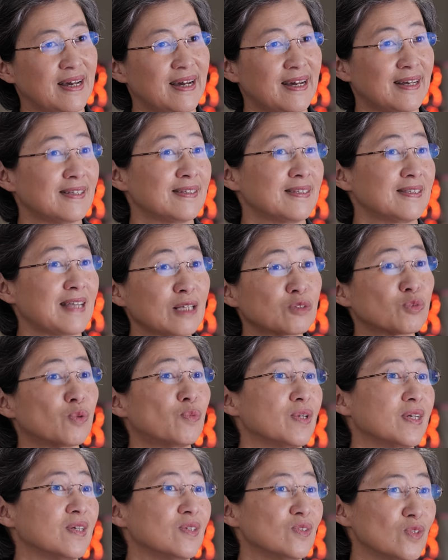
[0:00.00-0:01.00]
And that's what
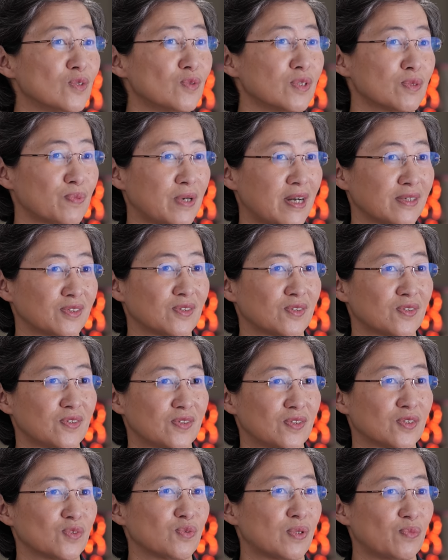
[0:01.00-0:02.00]
we can do with
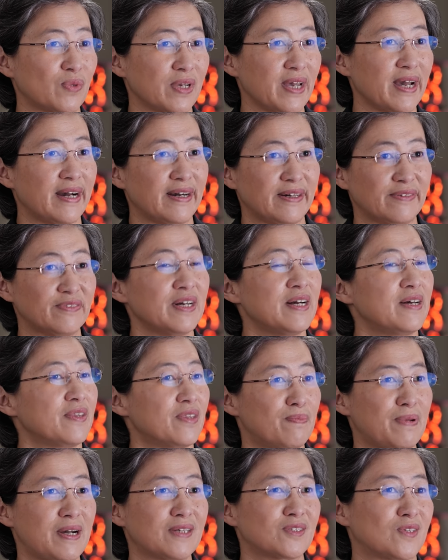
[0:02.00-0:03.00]
processors when we have
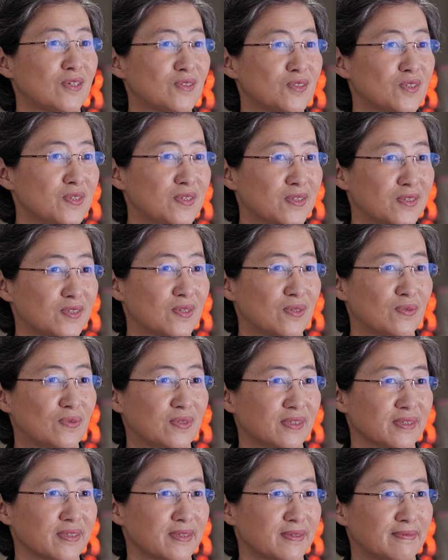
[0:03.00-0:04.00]
the best engineers in the
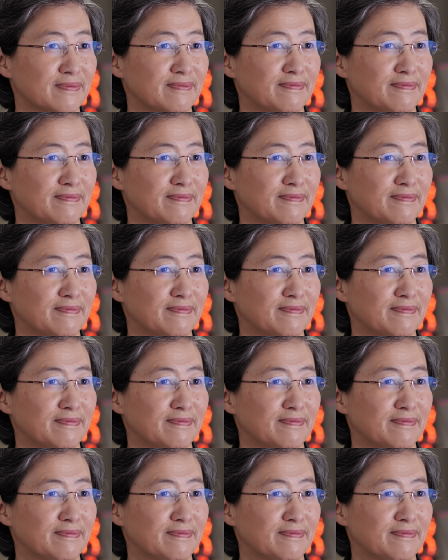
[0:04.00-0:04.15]
world.